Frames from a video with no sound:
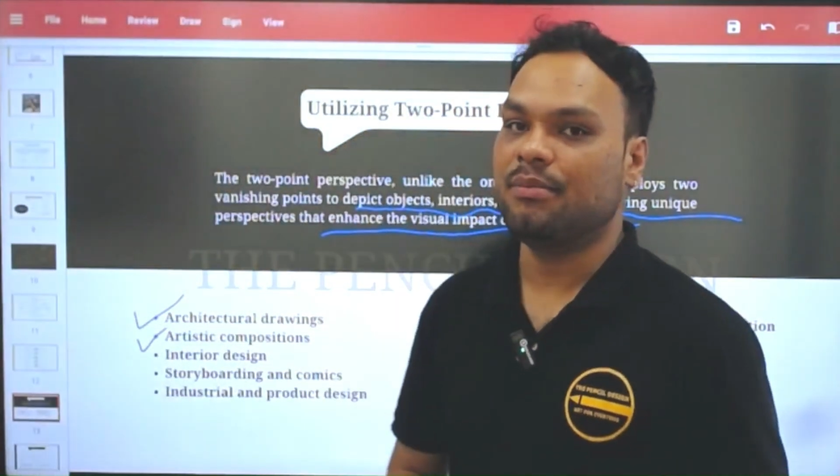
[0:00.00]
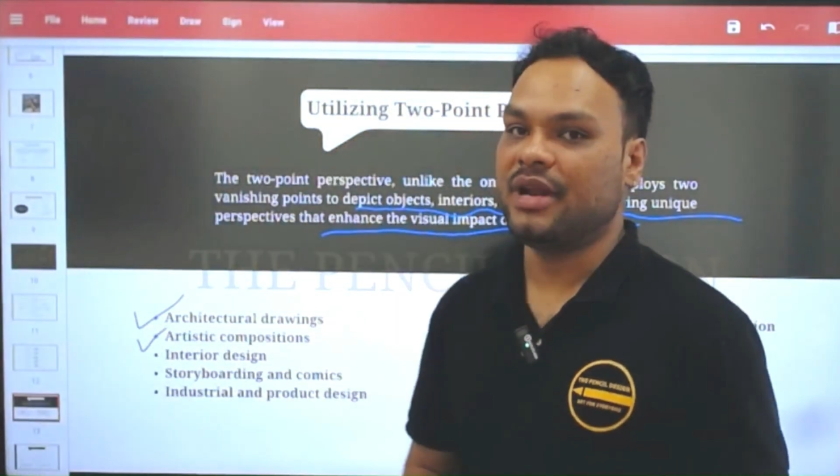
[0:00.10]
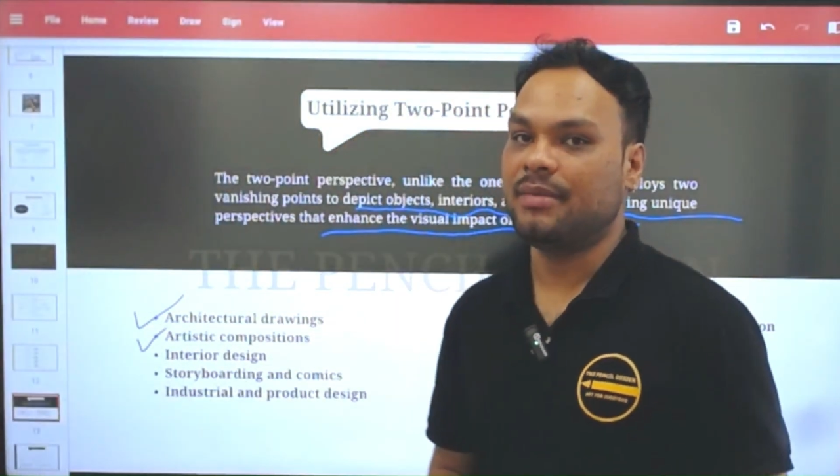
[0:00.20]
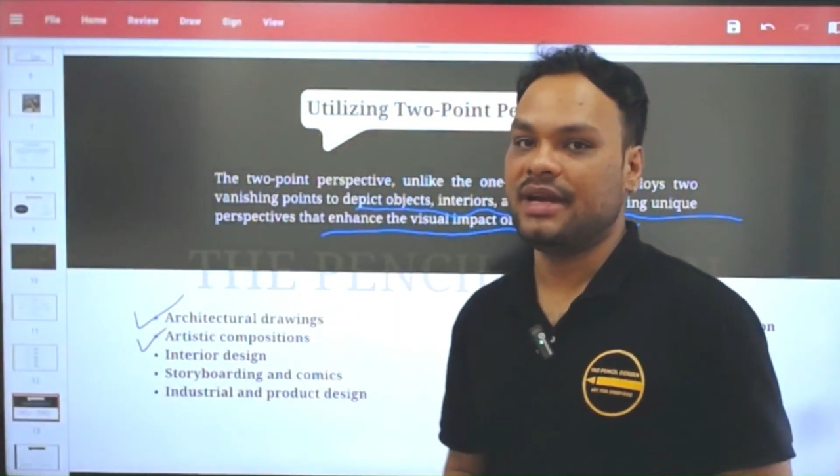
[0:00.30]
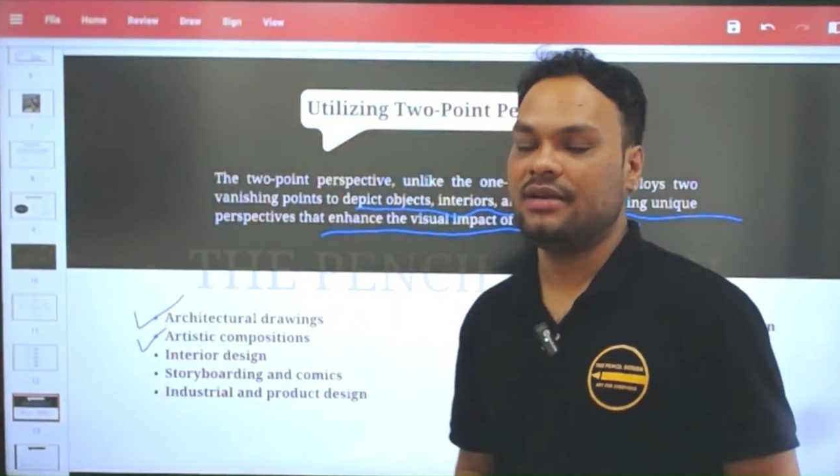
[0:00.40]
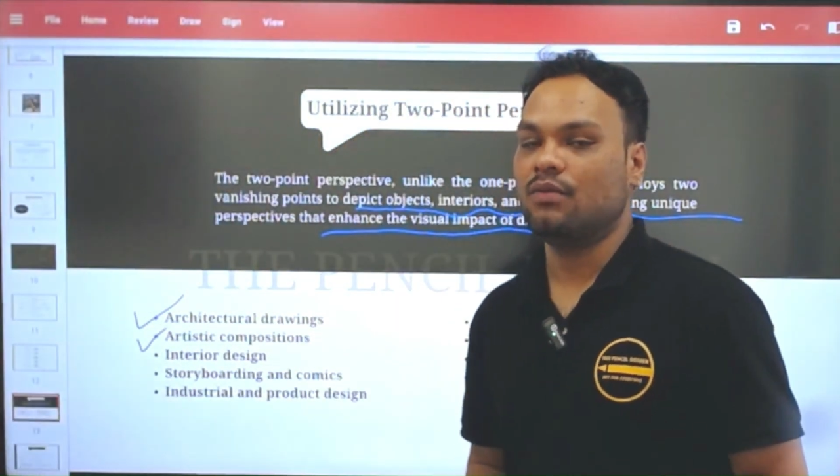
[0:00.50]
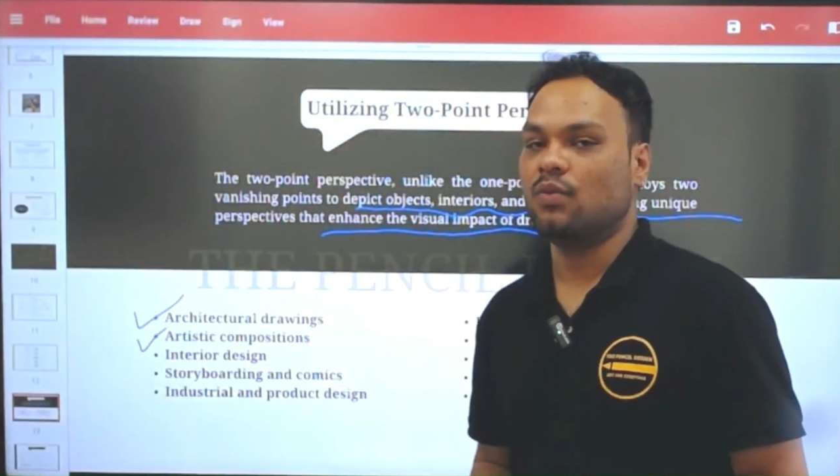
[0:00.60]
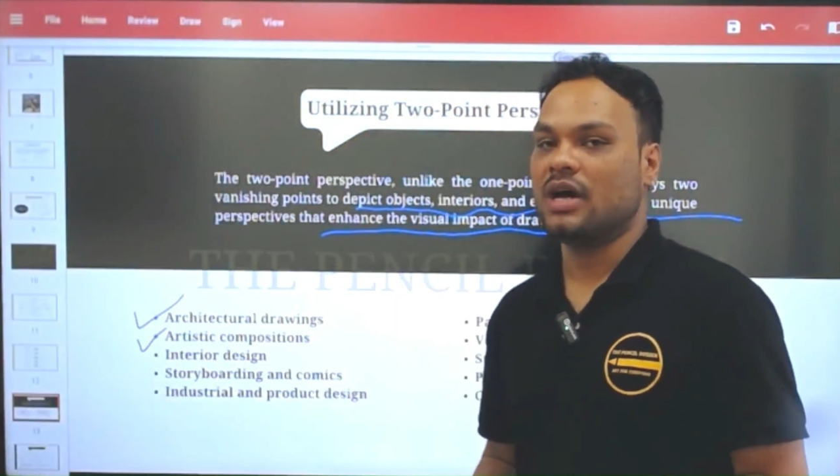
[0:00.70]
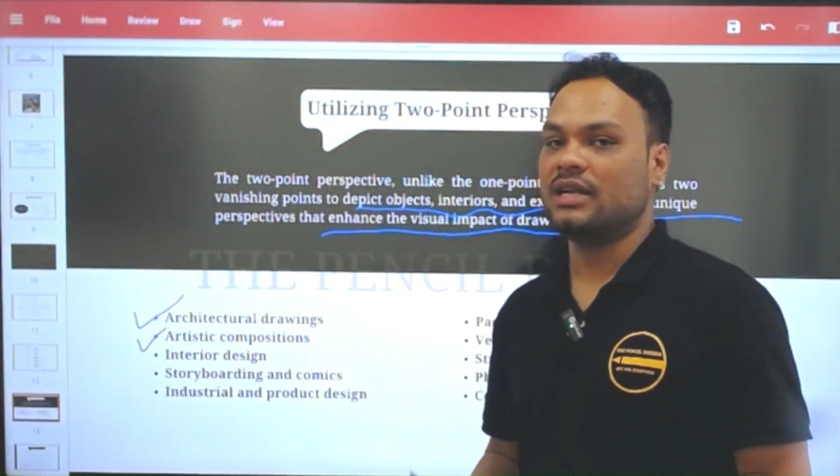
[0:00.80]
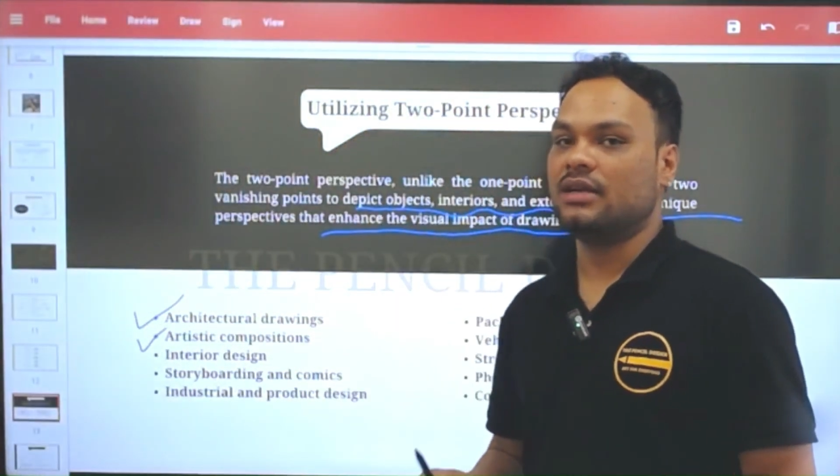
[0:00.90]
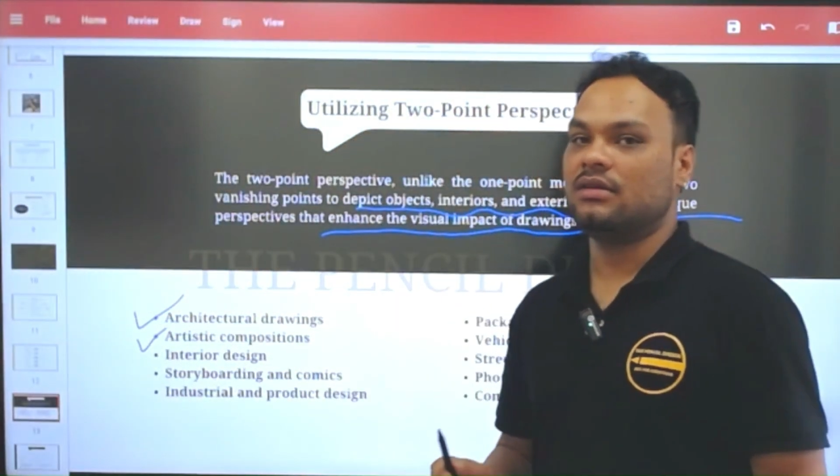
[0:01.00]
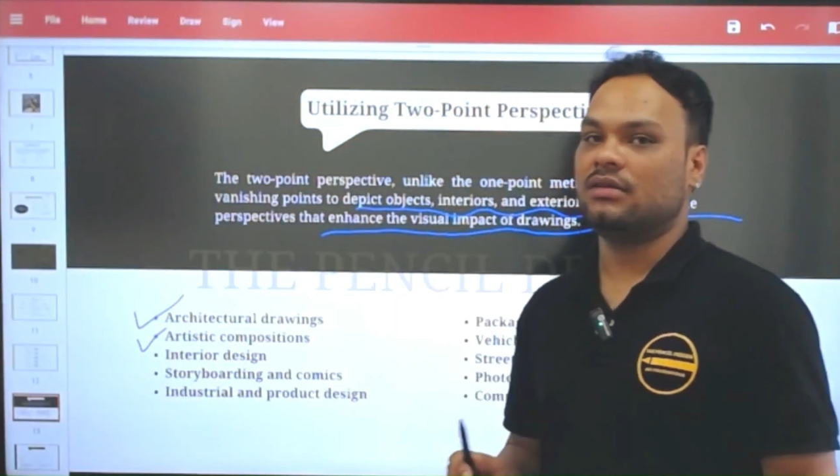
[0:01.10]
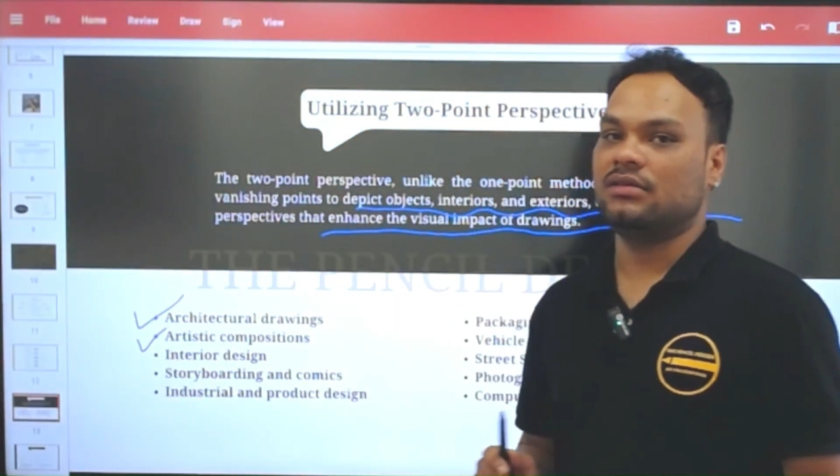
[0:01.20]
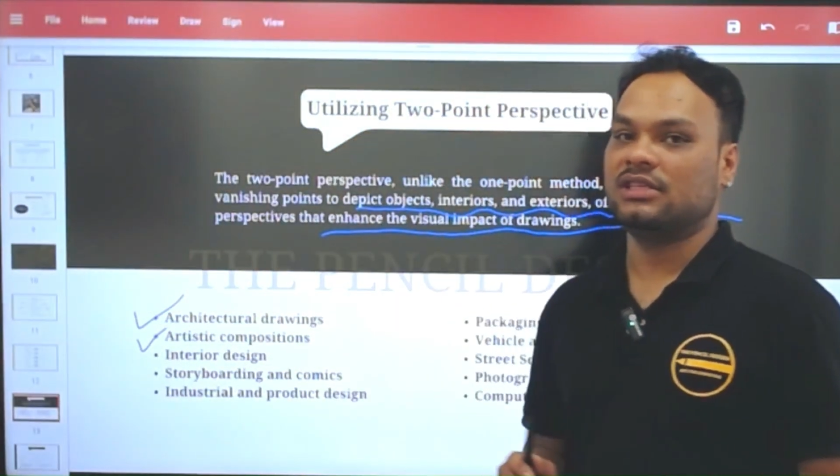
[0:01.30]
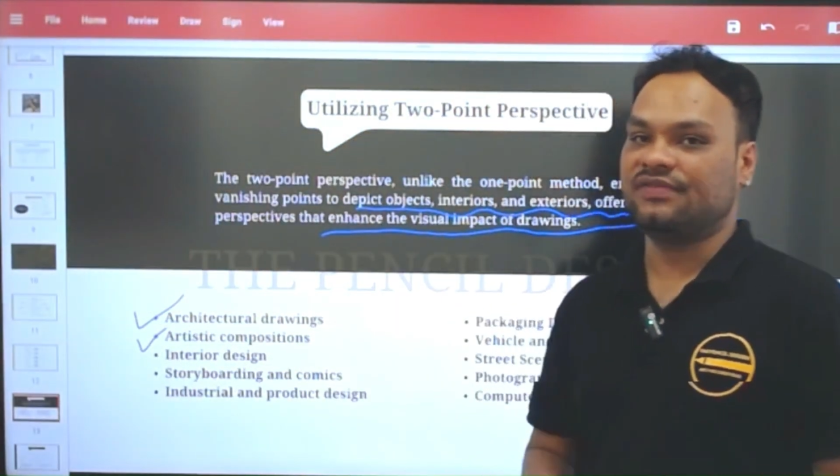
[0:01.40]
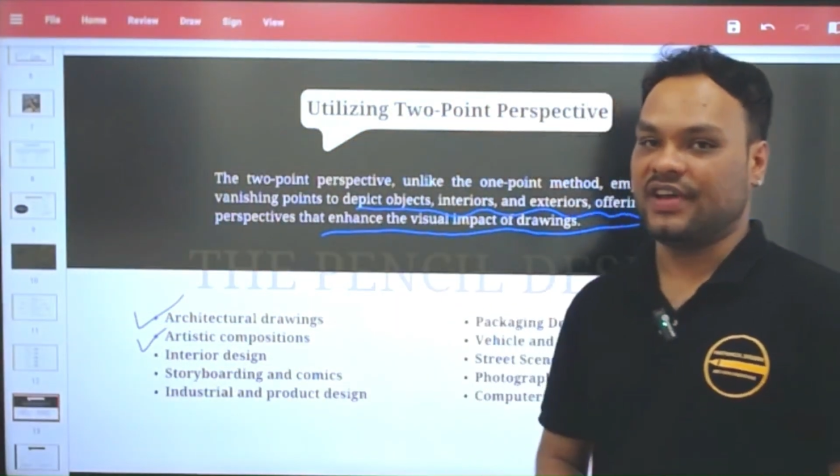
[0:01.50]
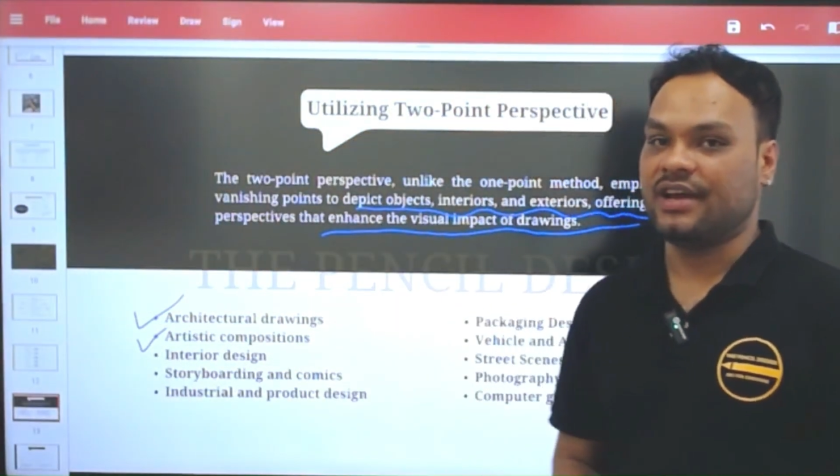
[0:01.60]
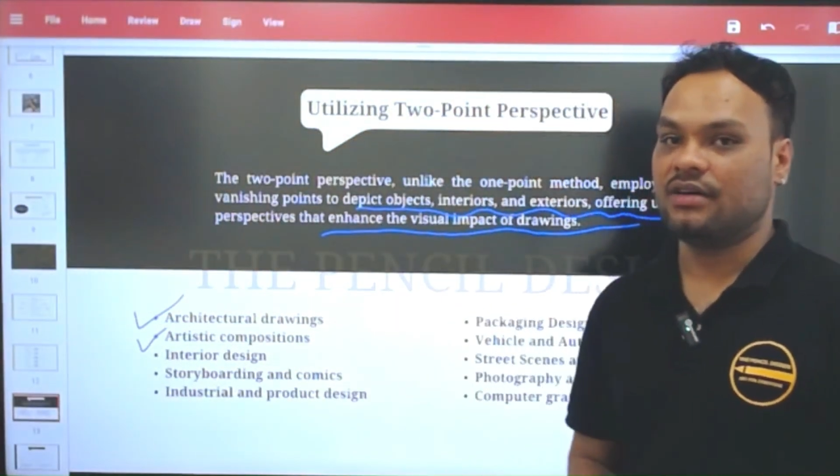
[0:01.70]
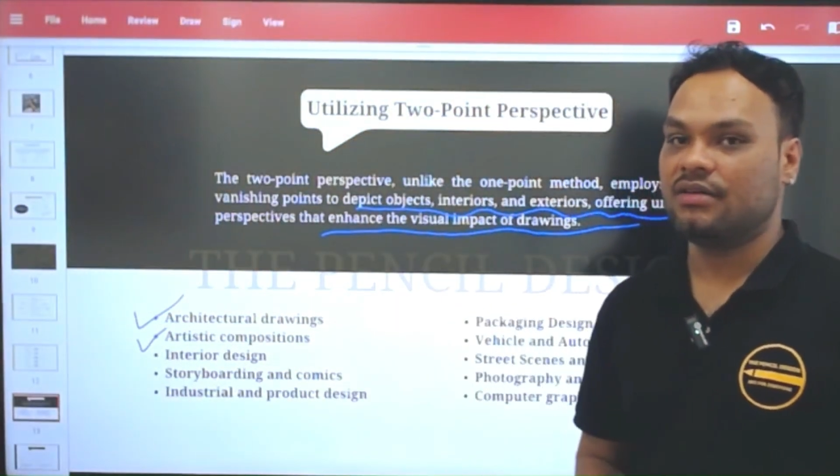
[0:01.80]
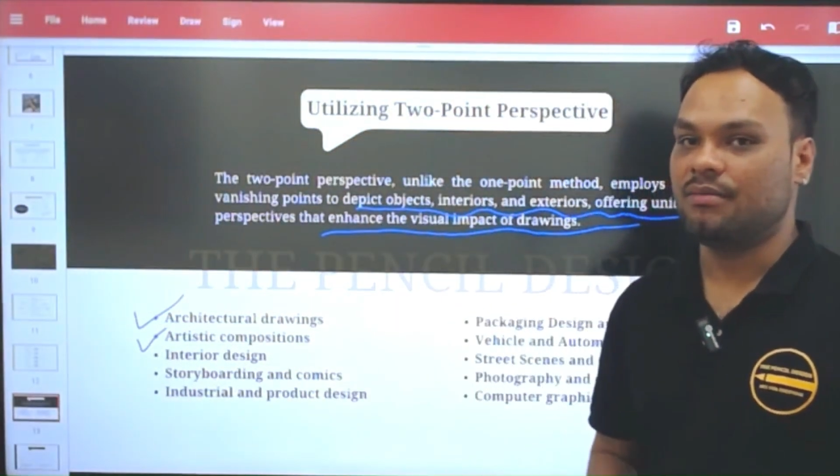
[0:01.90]
pyramid, 1
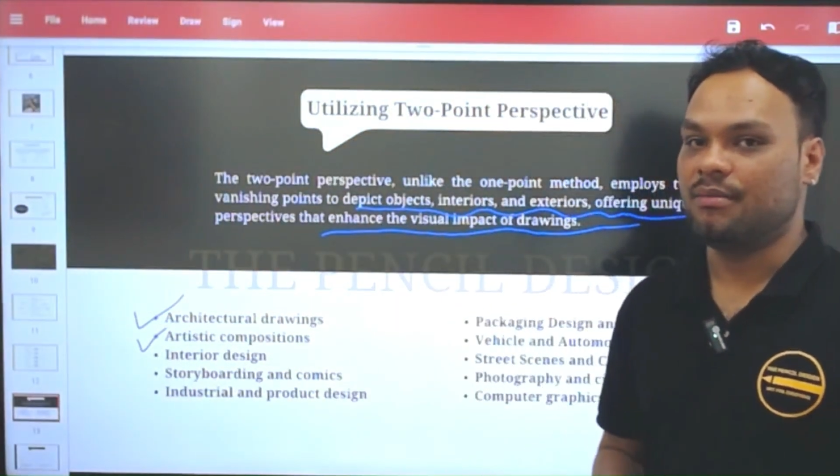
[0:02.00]
stair,